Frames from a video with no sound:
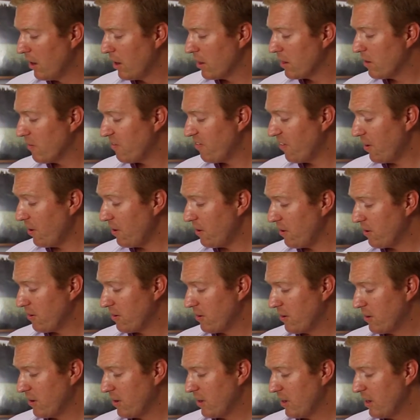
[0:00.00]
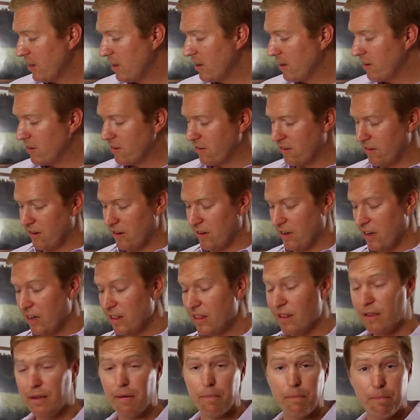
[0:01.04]
The first is in
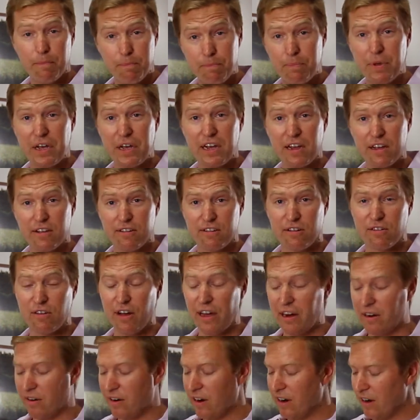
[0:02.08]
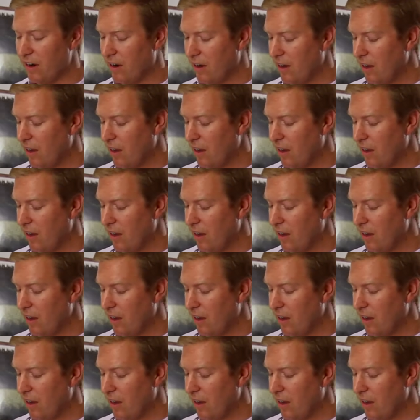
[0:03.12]
the biggest lettering,